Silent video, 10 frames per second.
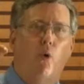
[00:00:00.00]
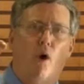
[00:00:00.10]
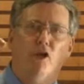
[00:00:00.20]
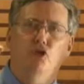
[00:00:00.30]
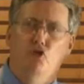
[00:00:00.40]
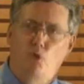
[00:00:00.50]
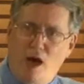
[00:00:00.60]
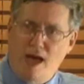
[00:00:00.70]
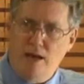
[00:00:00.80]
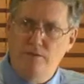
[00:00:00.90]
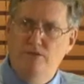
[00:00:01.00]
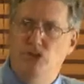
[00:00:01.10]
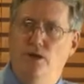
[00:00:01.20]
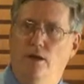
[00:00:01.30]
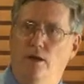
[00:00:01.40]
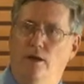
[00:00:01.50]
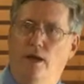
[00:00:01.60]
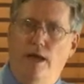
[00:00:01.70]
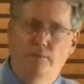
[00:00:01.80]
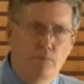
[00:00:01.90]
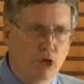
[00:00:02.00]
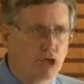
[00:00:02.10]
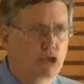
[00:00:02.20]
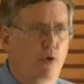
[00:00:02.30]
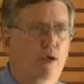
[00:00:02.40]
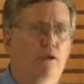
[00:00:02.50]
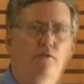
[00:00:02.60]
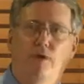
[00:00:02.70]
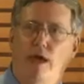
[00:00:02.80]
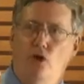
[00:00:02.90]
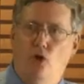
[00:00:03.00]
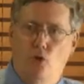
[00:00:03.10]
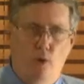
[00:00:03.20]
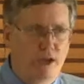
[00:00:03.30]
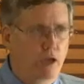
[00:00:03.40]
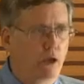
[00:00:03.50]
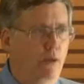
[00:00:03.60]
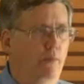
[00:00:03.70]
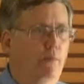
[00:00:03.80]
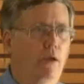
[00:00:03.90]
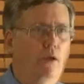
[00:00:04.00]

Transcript: what drives administrative and curriculum